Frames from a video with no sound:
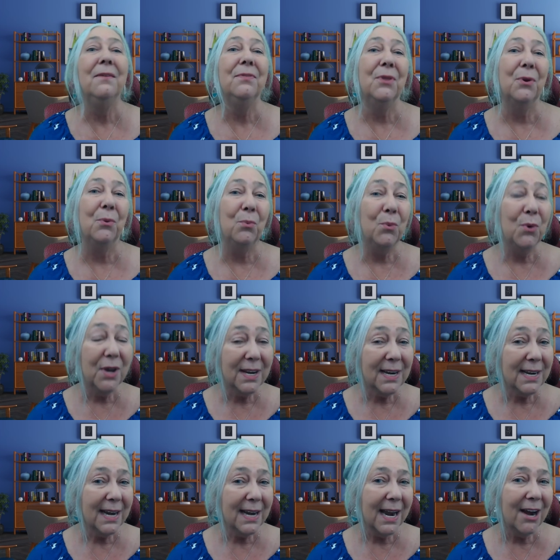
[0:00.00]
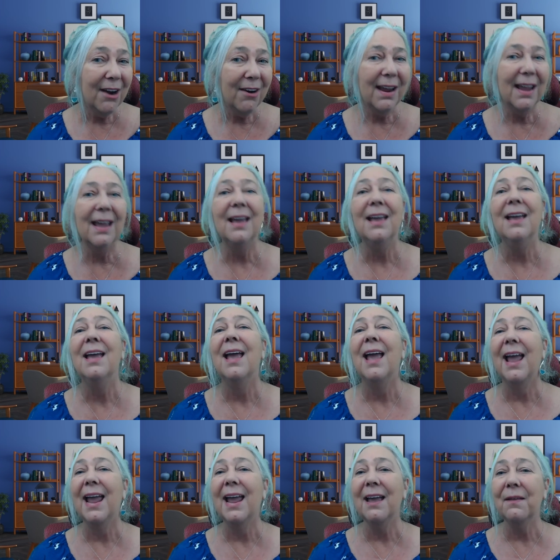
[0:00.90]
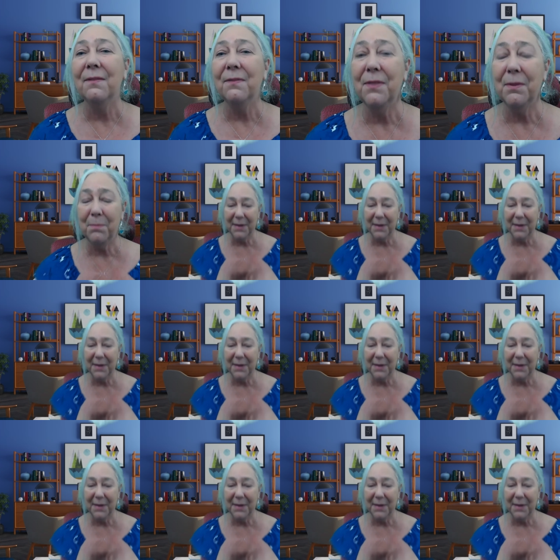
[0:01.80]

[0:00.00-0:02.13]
the wooded area, and